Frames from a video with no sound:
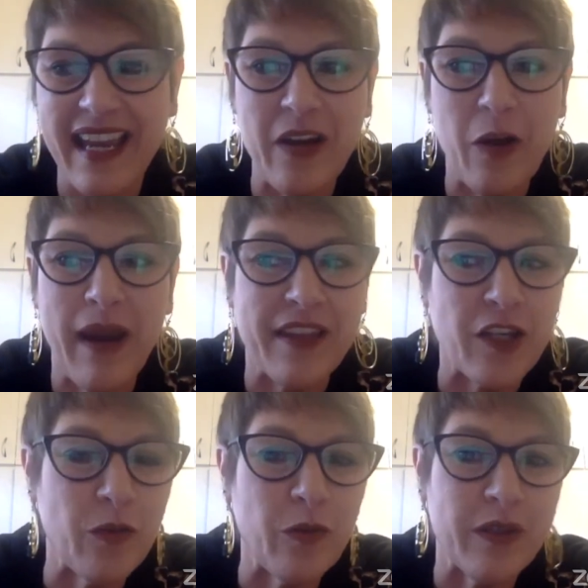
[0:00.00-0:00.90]
in a way
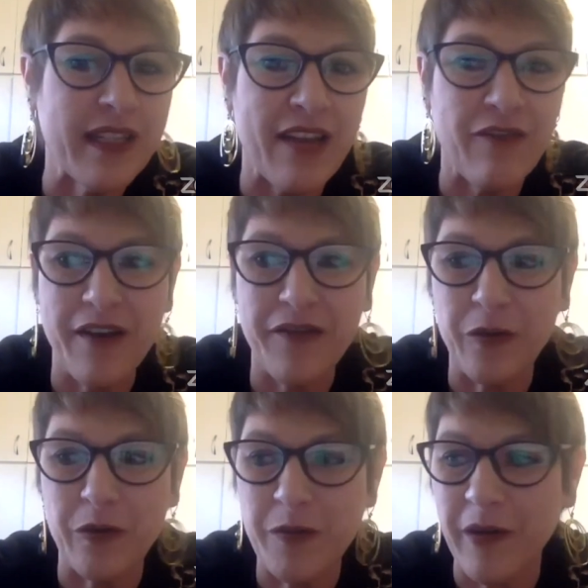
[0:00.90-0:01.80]
that you would never have
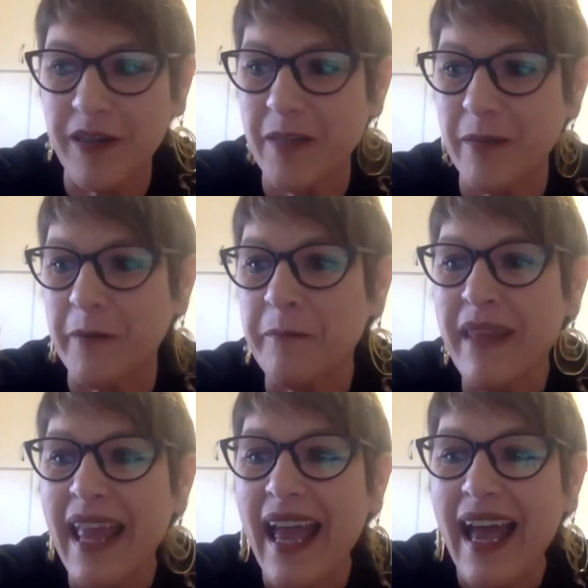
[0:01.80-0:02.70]
thought possible.
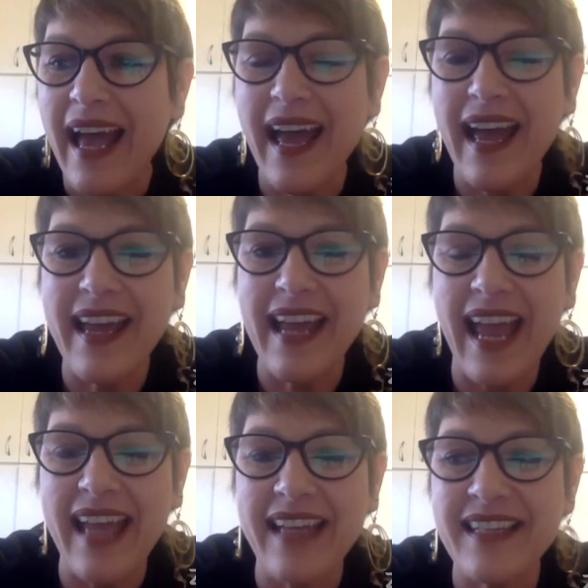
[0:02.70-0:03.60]
Uh,
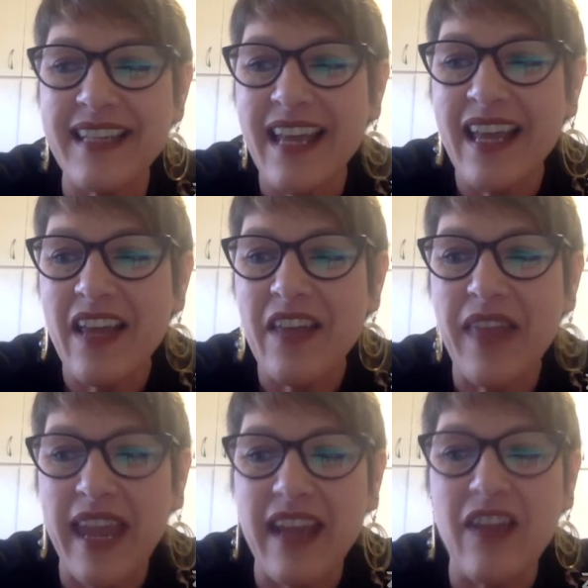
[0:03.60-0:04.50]
and
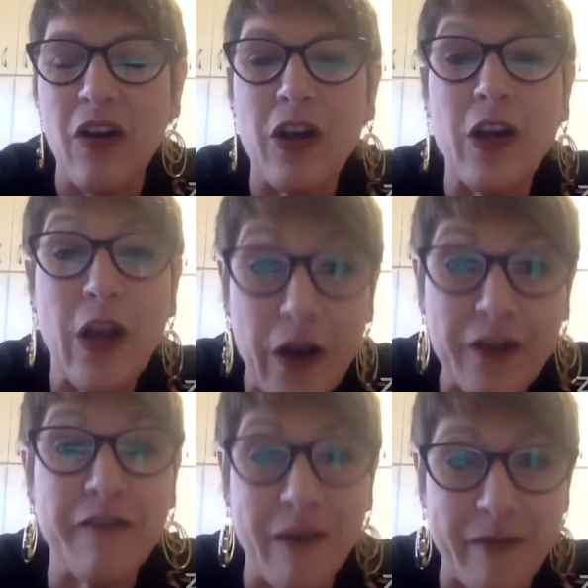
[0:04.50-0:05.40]
they
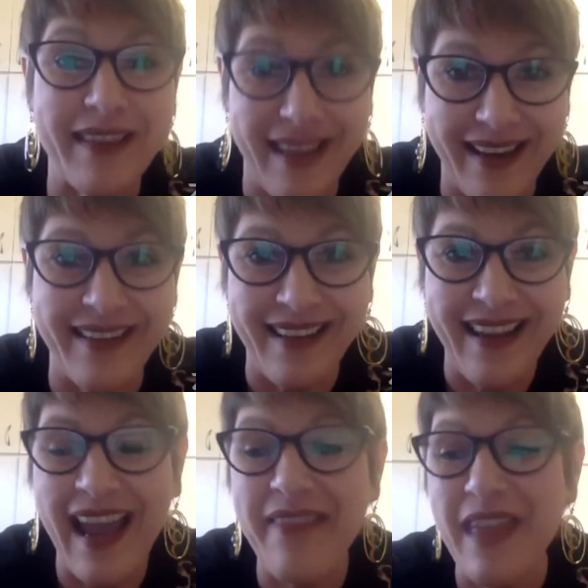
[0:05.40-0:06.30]
learn from it then
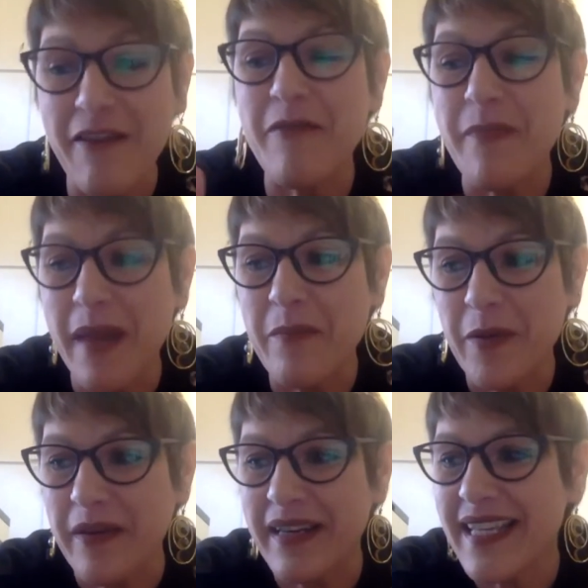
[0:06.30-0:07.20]
and they
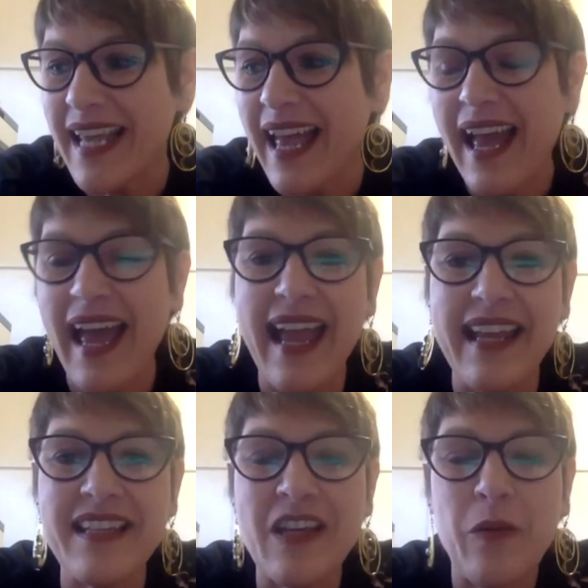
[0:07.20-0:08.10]
remember it. And